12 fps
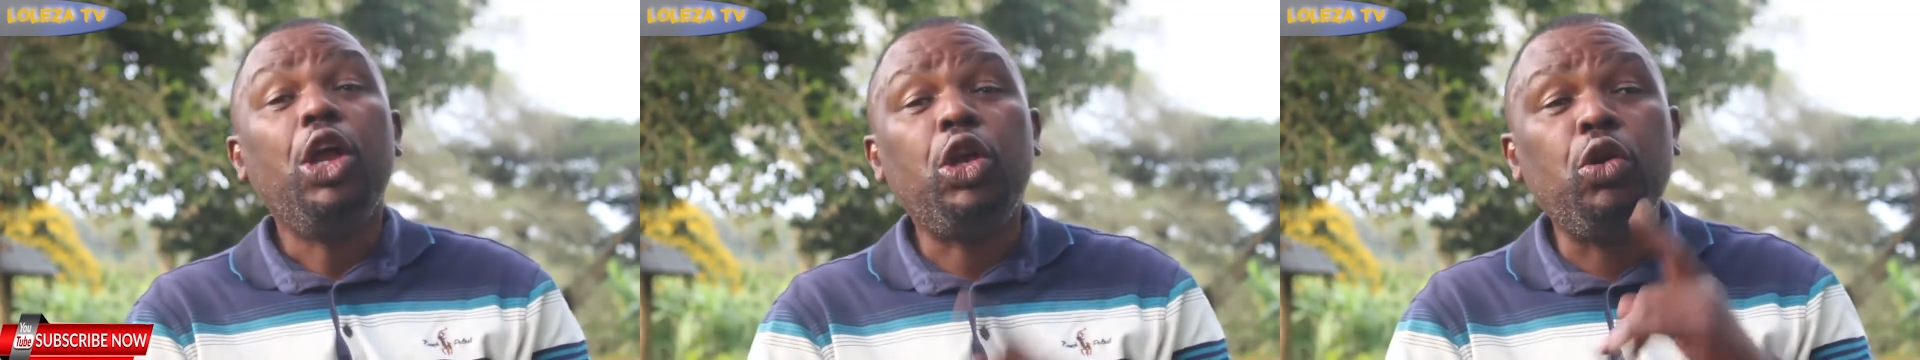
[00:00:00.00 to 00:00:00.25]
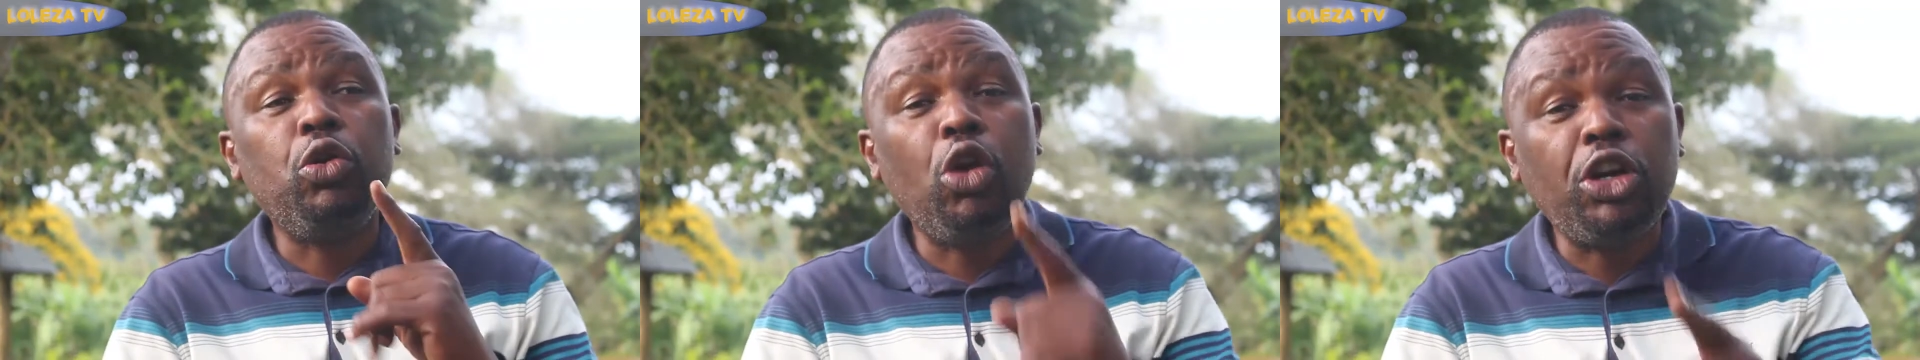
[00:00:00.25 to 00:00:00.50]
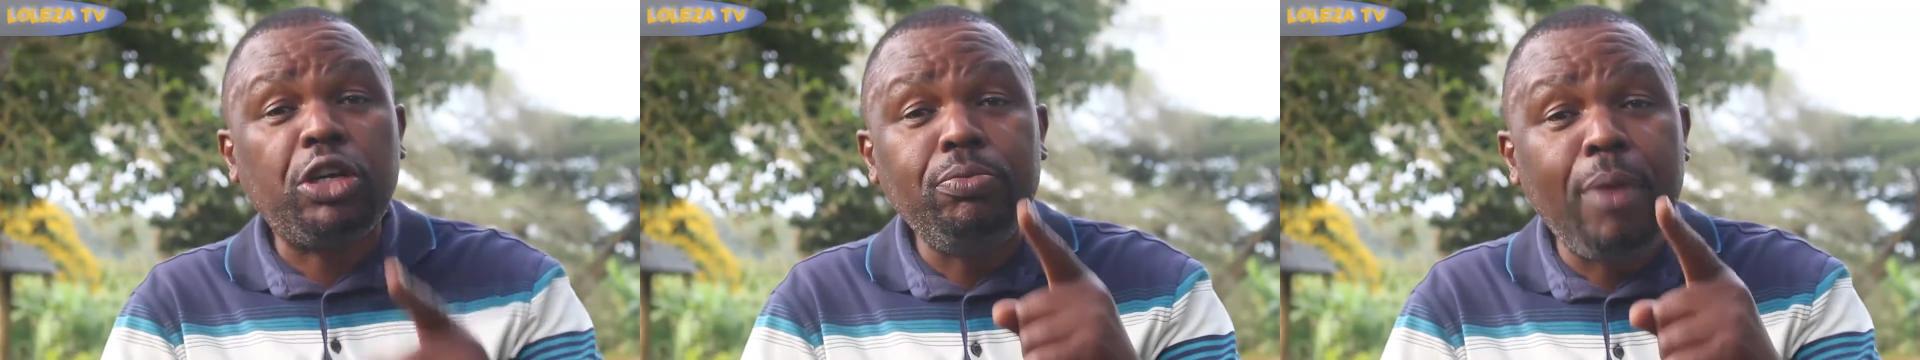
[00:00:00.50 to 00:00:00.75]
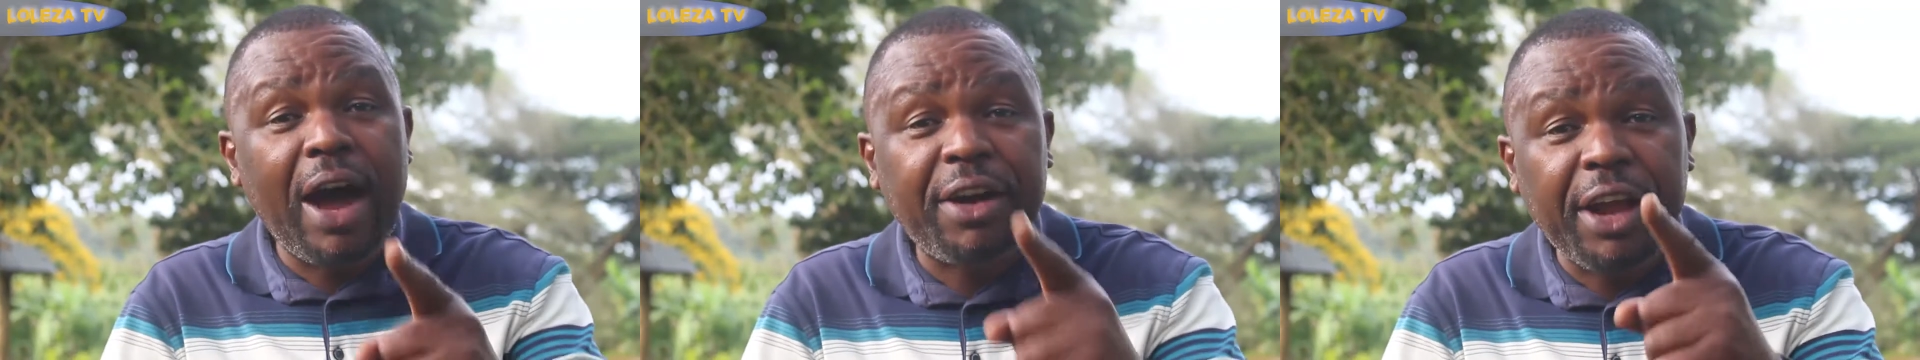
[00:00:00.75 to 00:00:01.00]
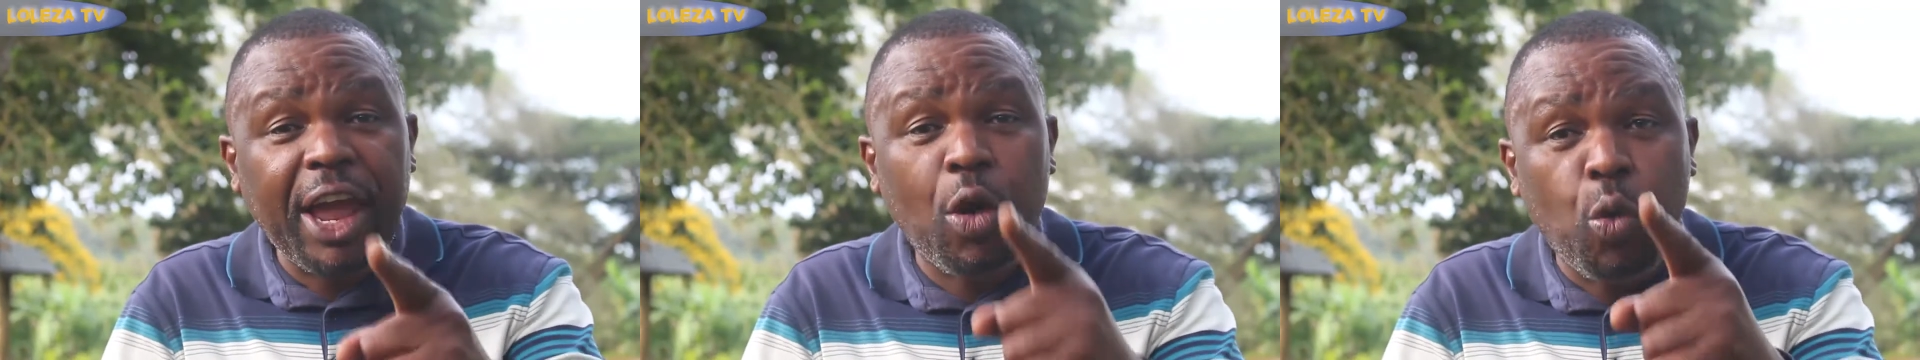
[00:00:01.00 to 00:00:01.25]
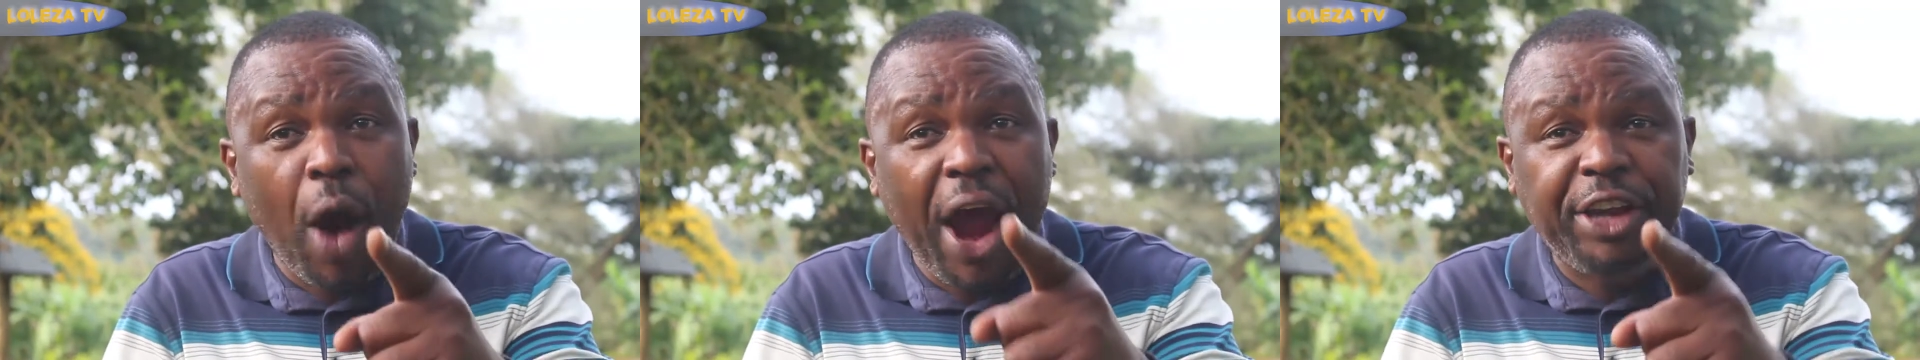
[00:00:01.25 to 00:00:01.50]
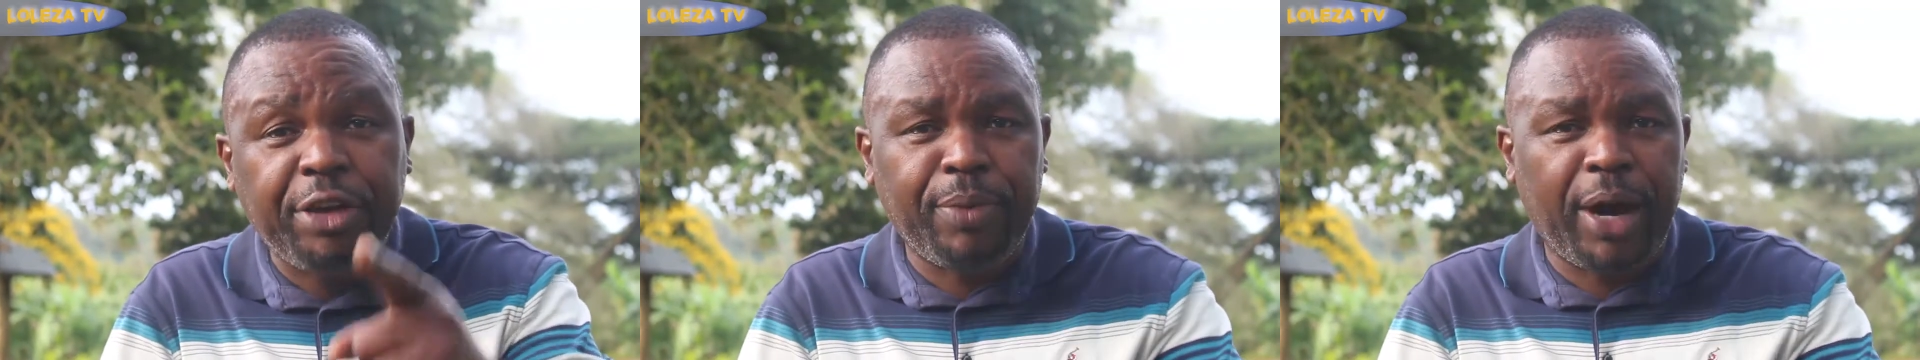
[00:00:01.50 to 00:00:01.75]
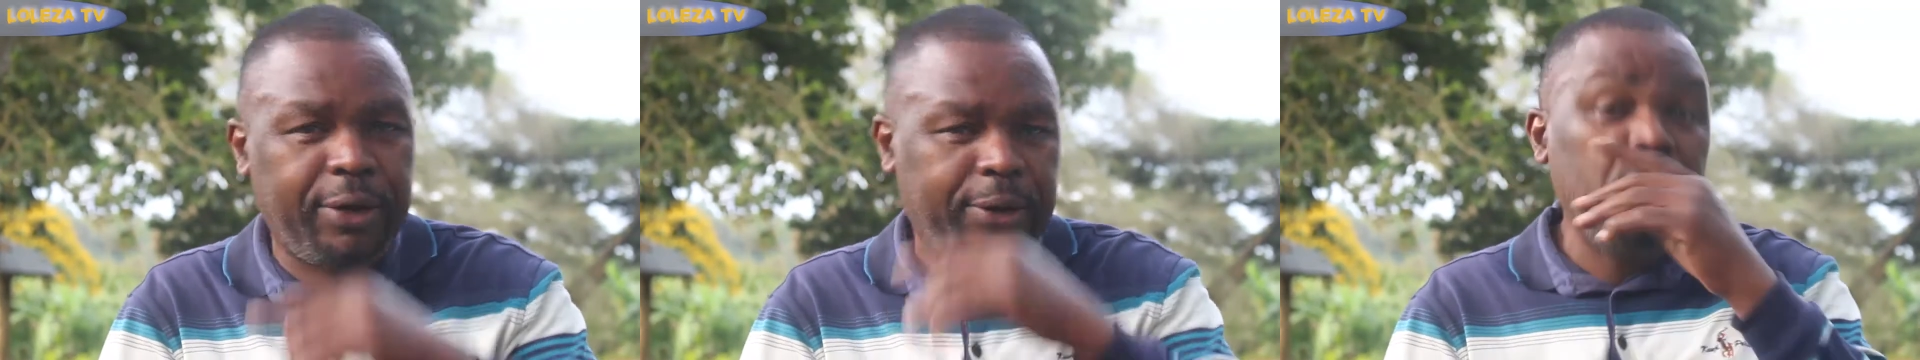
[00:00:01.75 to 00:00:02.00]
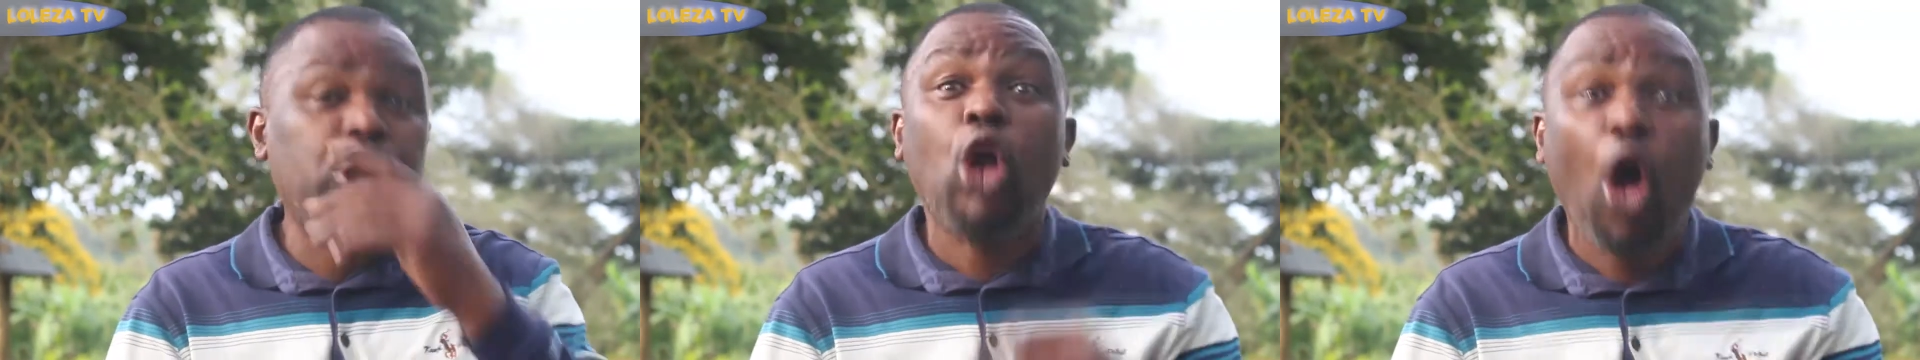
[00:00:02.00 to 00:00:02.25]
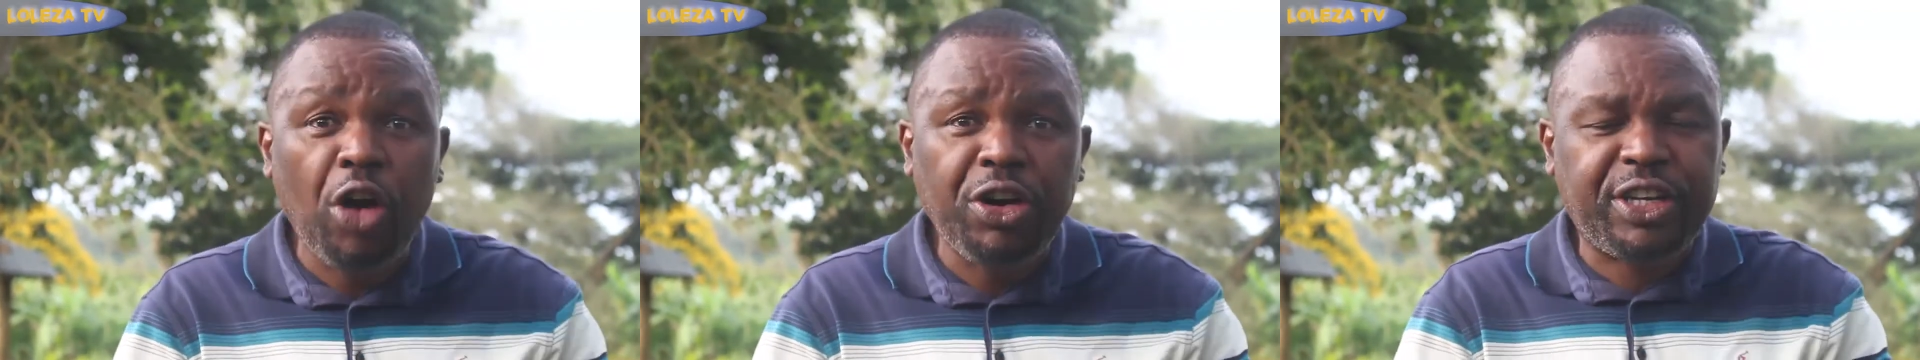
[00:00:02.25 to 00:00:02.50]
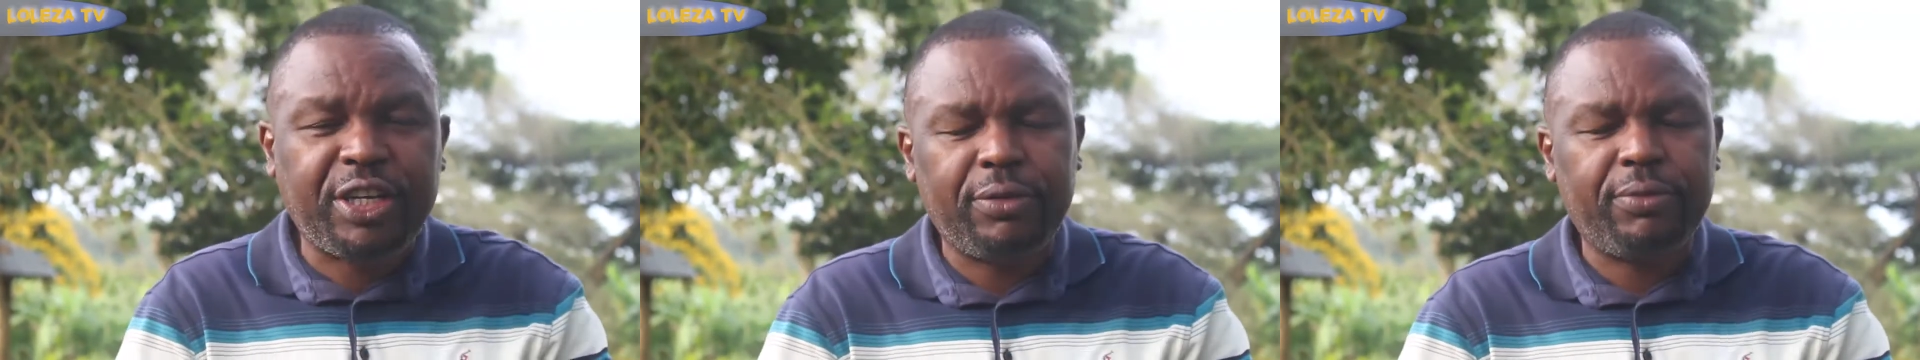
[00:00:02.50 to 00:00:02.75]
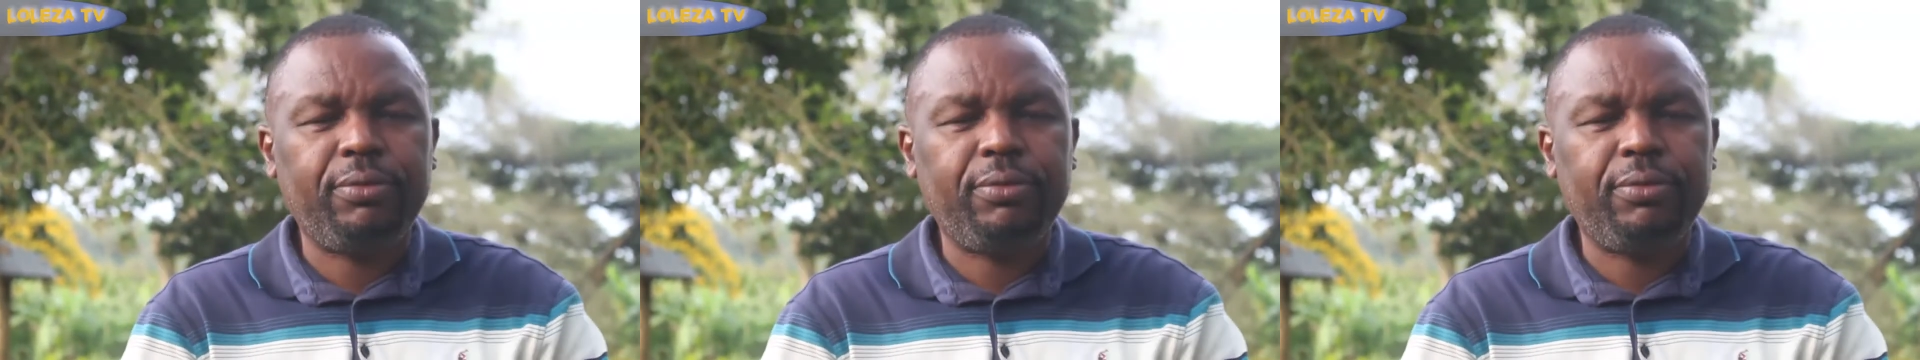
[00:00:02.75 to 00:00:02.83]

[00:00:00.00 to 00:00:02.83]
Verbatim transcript: Do not marry a white man. Don't.